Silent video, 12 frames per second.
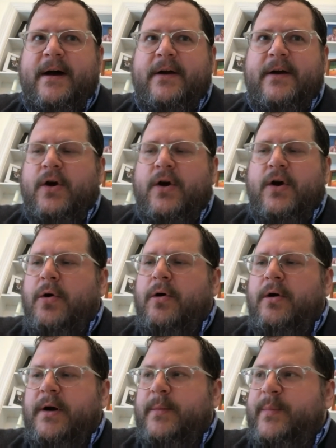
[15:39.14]

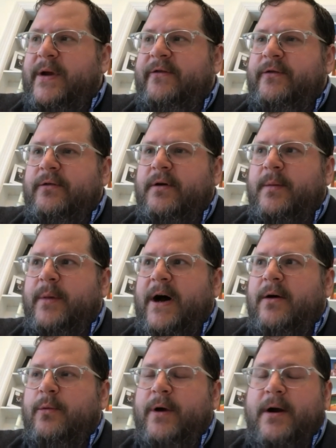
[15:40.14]
cohort in Peace Corps
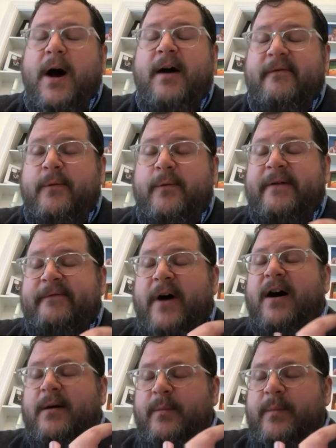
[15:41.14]
about, we've
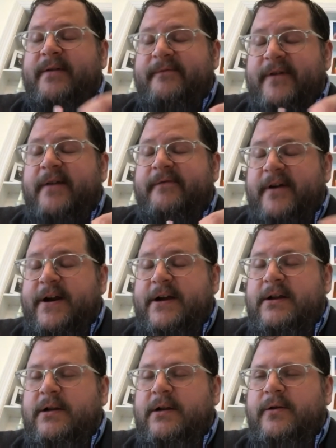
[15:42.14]
all been very
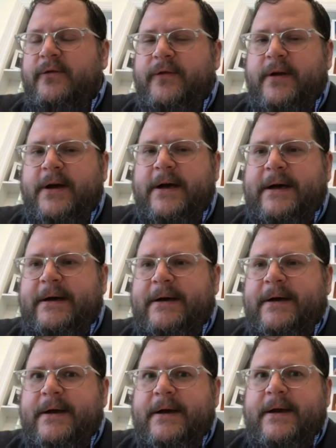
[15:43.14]
close,
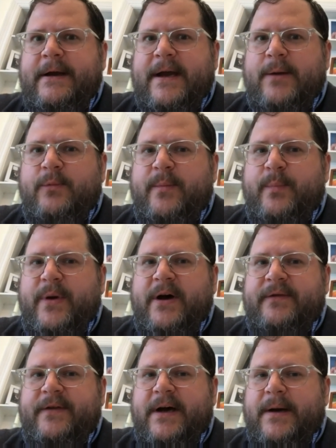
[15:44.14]
and we
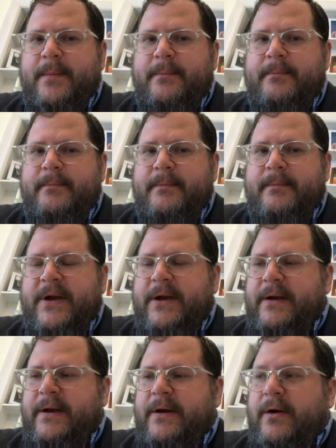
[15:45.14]
built a
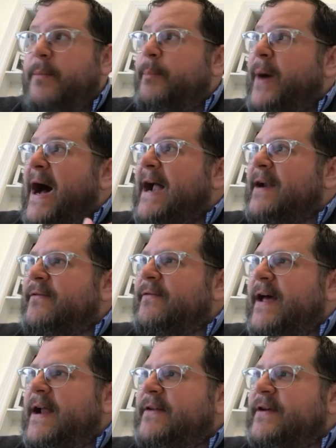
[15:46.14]
bond
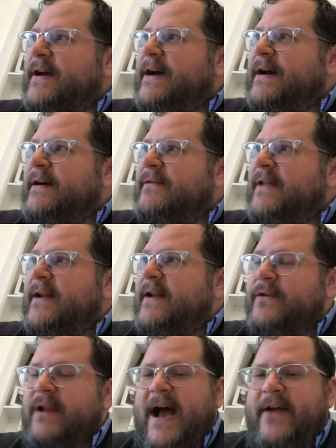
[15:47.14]
that
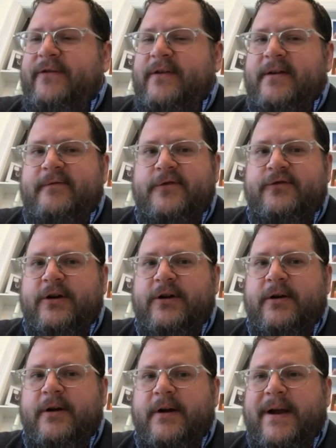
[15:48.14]
is lasting for
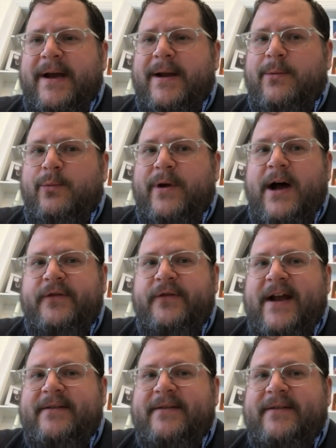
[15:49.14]
sure. And we all
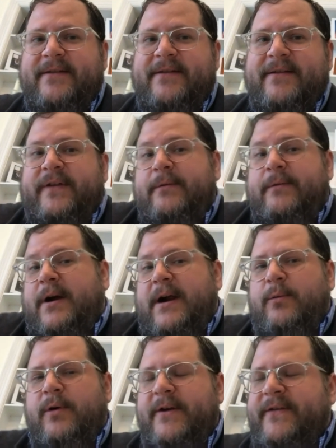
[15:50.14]
sat down and we said, all
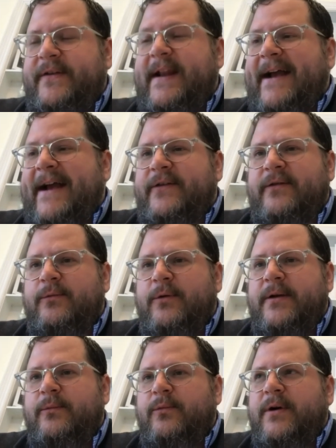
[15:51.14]
right, what's next?
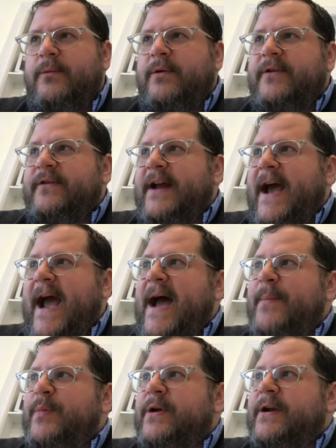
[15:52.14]
What's going to
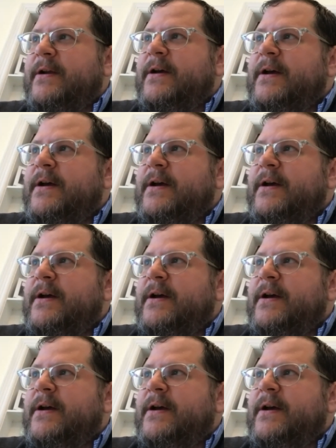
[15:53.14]
happen